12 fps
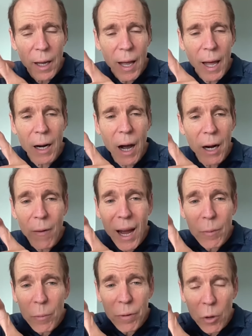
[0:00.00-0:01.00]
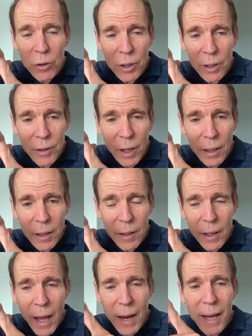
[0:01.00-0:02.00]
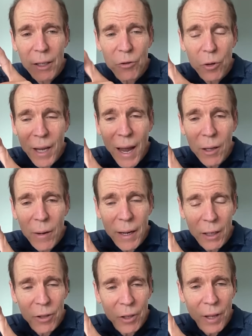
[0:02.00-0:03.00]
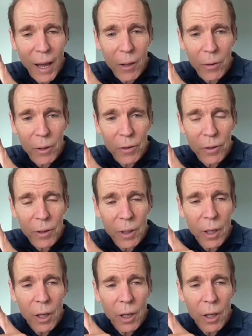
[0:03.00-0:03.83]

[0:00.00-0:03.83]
and higher animal protein intake, and extra cal and excess calories.